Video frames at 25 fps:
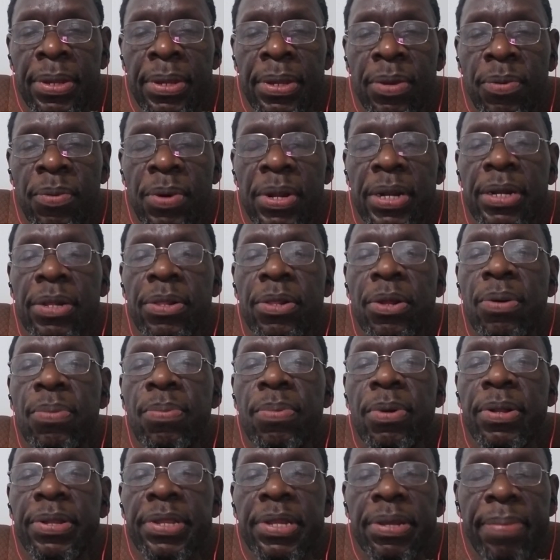when
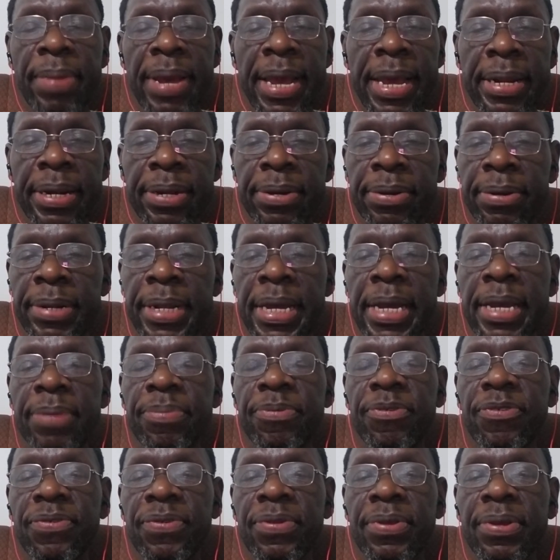global demand
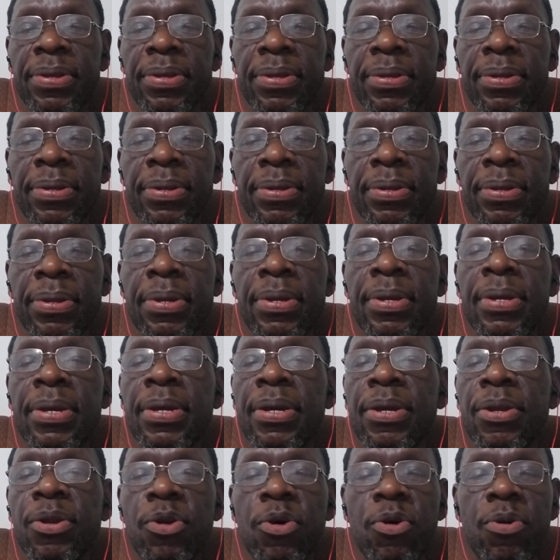collapsed.
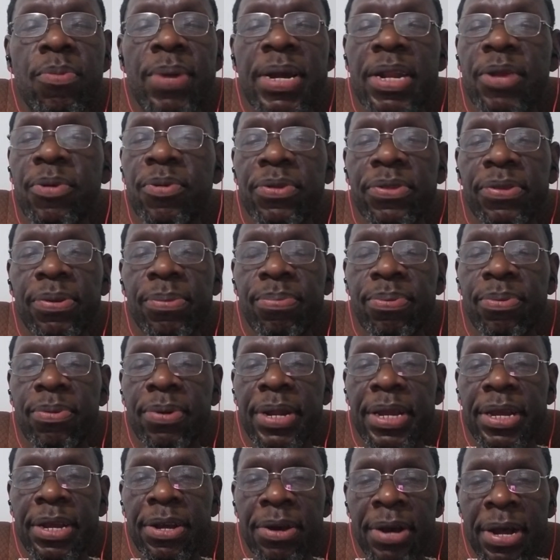Nobody was
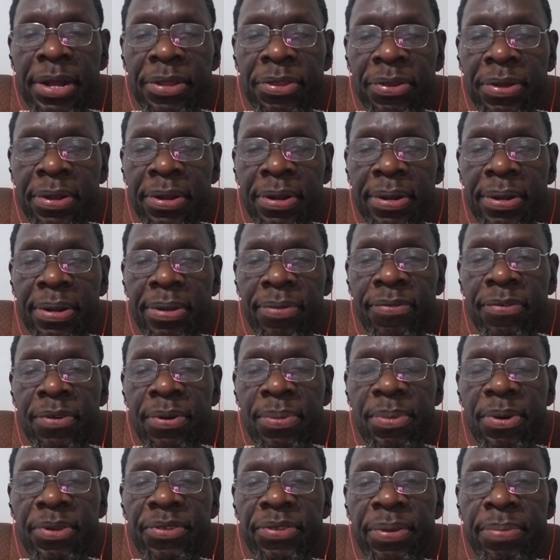importing cotton from
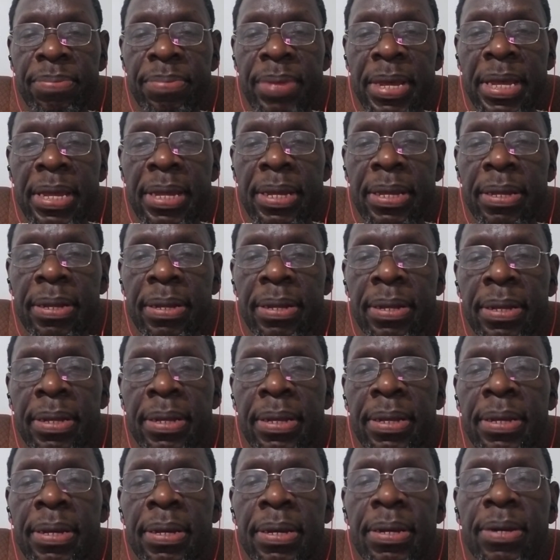Mozambique.
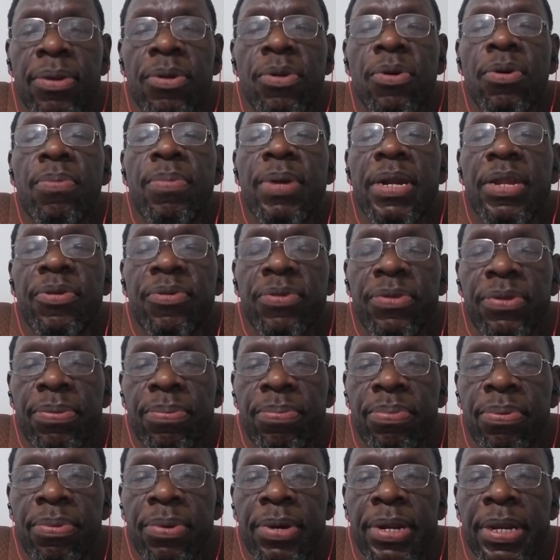Nobody was
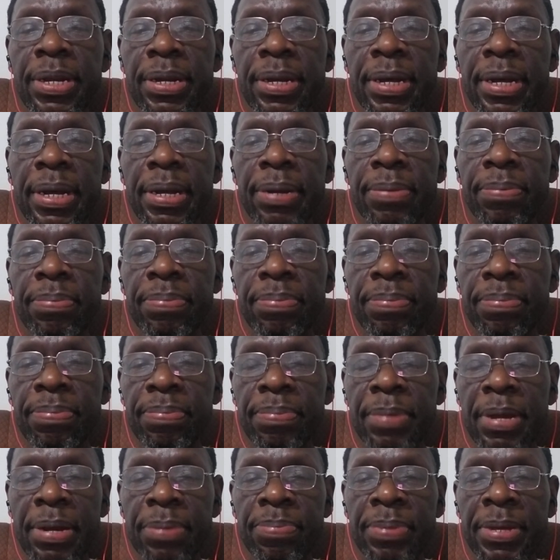importing
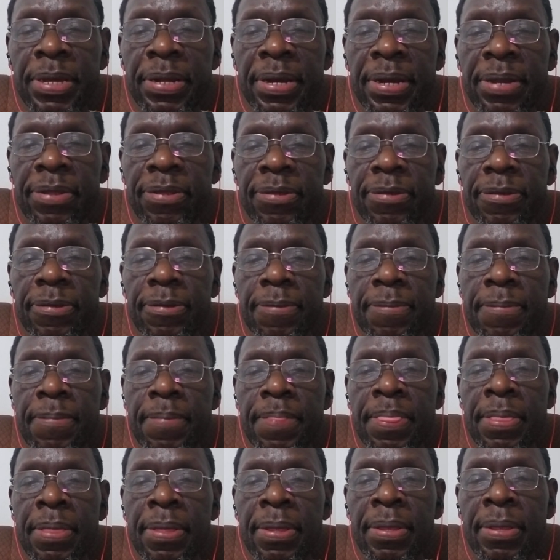peanuts
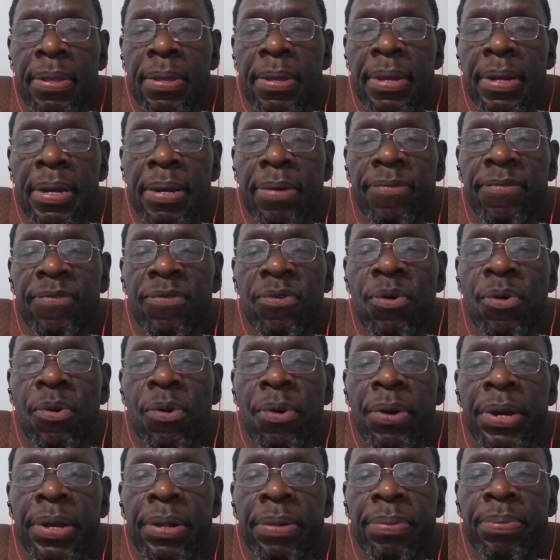for
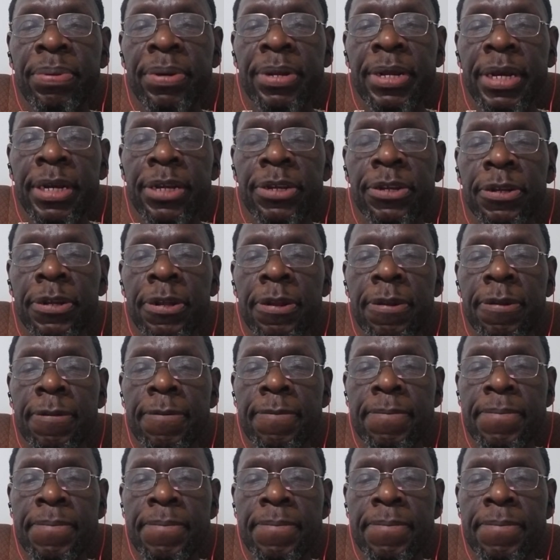oil production,